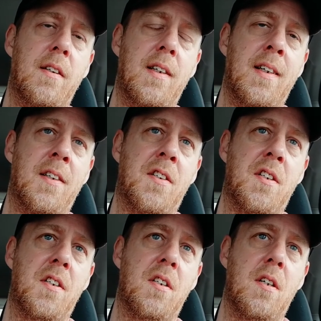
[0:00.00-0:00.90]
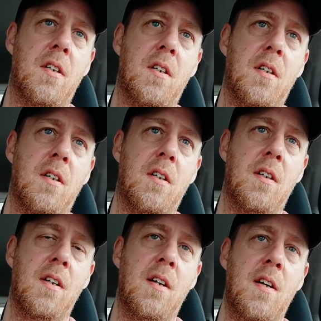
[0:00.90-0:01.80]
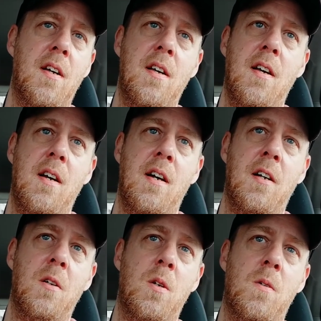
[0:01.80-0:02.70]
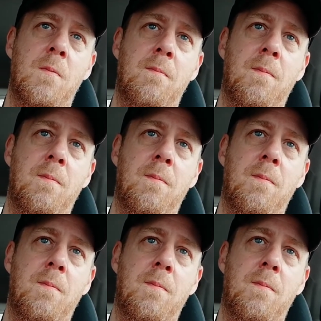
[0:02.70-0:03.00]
it's, I don't know.